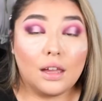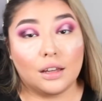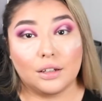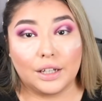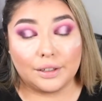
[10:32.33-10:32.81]

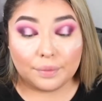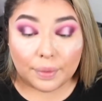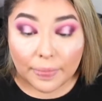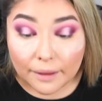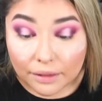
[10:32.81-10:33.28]
Okay,
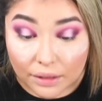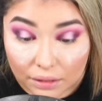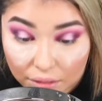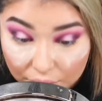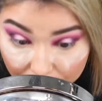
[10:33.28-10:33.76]
I
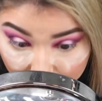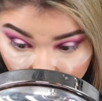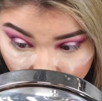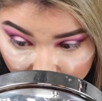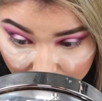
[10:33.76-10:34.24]
think they're
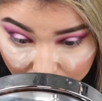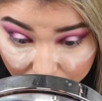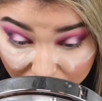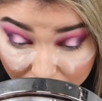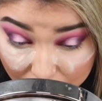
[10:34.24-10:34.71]
pretty
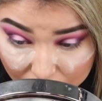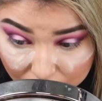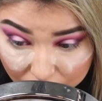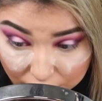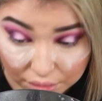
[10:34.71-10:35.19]

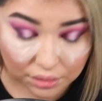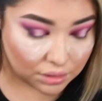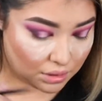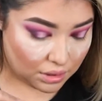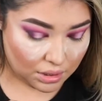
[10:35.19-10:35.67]
much
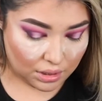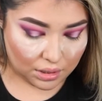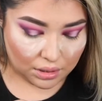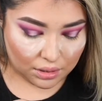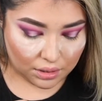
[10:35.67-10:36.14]

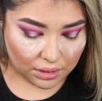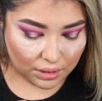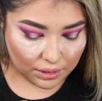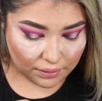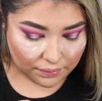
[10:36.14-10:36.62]

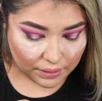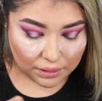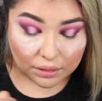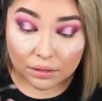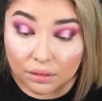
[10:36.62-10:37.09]

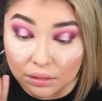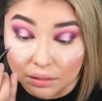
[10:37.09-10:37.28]
even.